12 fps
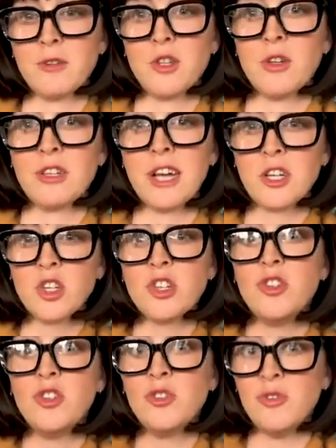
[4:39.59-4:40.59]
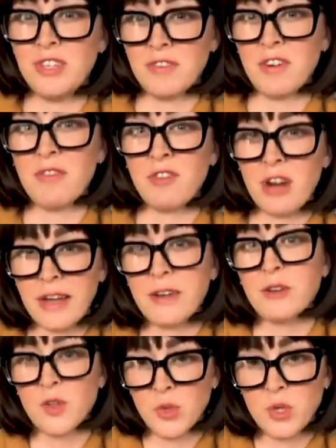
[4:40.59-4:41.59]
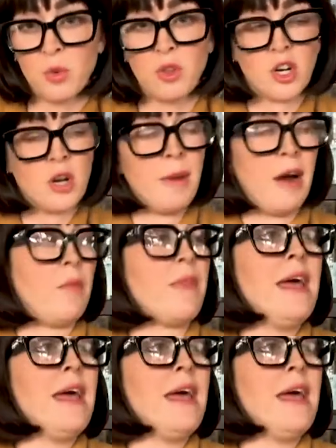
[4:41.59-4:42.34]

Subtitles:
So it's actually 2 different varietals, which we'll learn about.